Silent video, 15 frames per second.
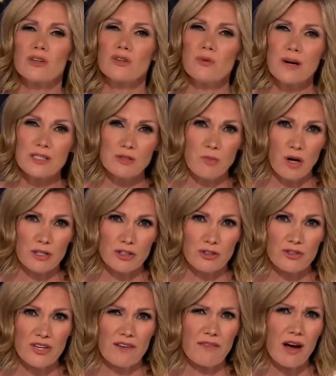The U S
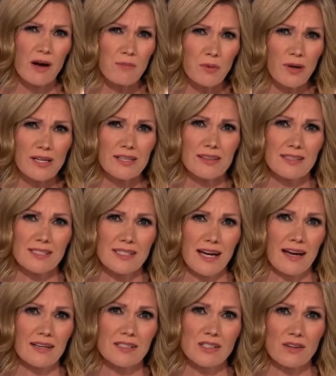Marshals have upgraded the
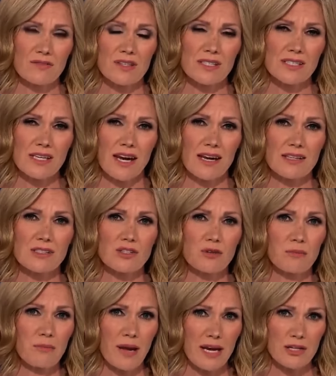status of this case
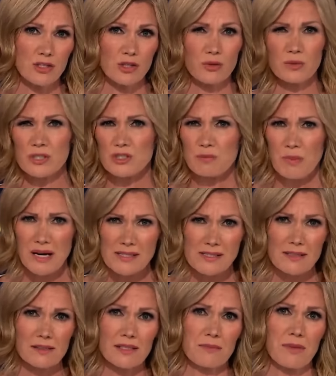to major, which
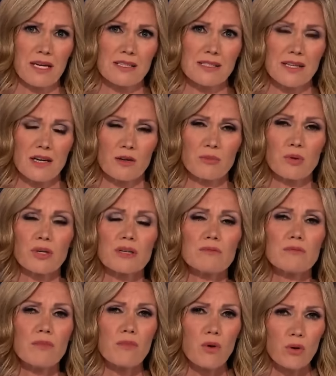basically means they are
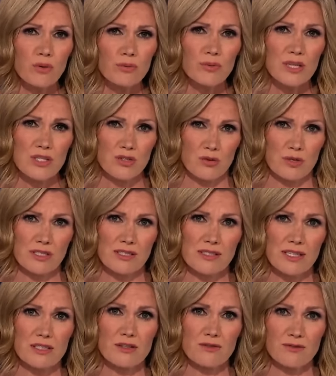putting more
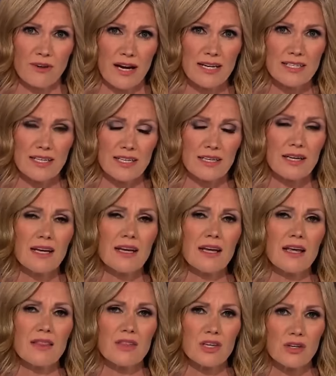resources into finding
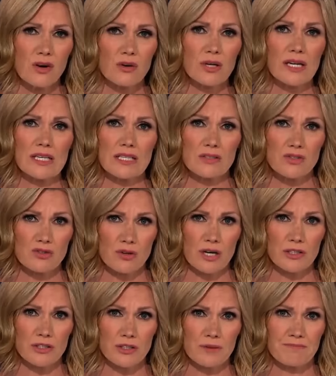the yoga
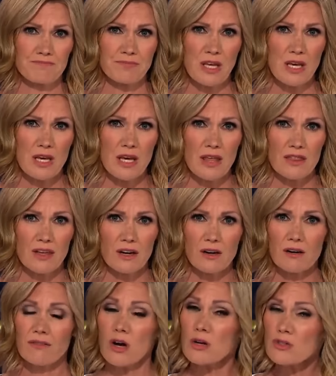instructor.
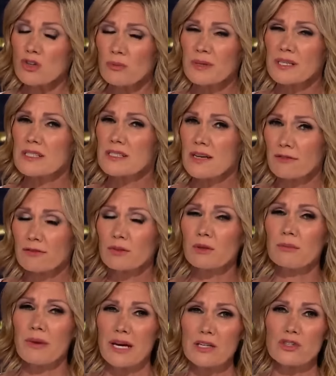There have also been
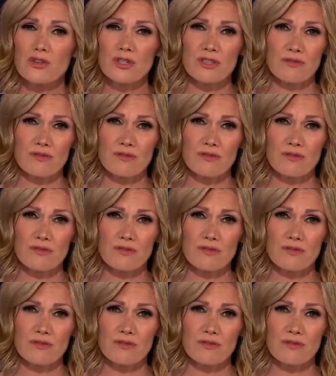several major